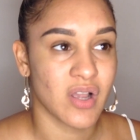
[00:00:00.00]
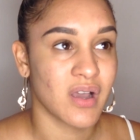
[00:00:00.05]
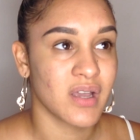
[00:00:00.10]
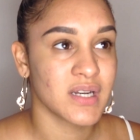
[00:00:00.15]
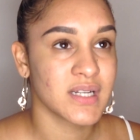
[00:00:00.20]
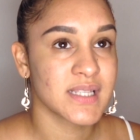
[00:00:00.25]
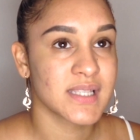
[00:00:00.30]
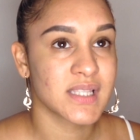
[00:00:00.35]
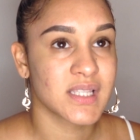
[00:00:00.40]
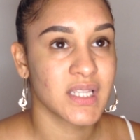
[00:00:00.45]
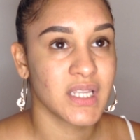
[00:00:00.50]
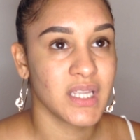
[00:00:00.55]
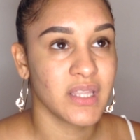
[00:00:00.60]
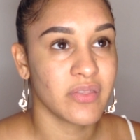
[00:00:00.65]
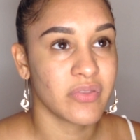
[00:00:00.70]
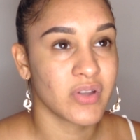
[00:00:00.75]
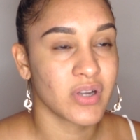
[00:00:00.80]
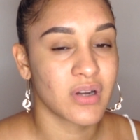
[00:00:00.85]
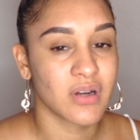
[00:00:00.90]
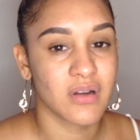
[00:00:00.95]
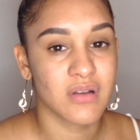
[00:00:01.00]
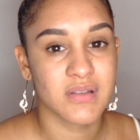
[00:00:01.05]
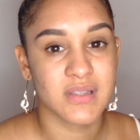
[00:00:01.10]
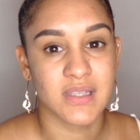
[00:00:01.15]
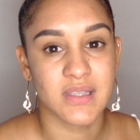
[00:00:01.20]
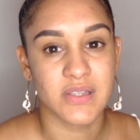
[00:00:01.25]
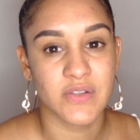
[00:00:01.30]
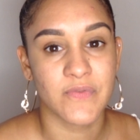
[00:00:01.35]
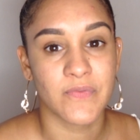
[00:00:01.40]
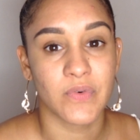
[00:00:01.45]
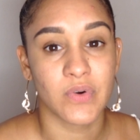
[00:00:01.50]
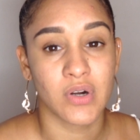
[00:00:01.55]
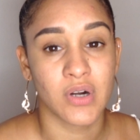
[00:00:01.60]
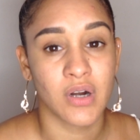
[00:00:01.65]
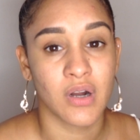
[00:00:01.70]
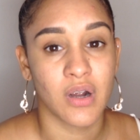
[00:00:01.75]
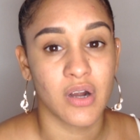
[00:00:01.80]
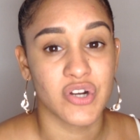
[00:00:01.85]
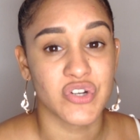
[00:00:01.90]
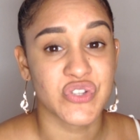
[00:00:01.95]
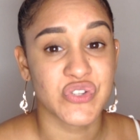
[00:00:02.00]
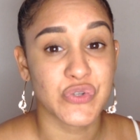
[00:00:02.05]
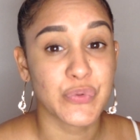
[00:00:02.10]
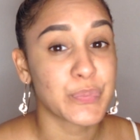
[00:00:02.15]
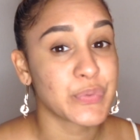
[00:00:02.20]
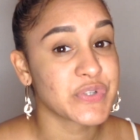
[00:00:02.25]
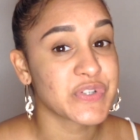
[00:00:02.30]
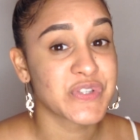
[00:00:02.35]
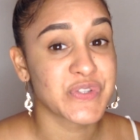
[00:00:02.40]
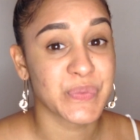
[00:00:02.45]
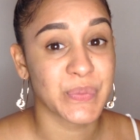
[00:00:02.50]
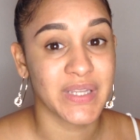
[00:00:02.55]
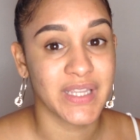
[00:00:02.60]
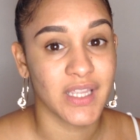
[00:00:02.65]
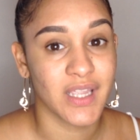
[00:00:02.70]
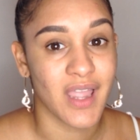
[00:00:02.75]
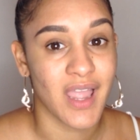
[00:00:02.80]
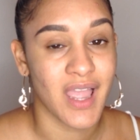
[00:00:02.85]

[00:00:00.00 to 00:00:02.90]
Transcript: Honestly, the girls in Sephora are super sweet,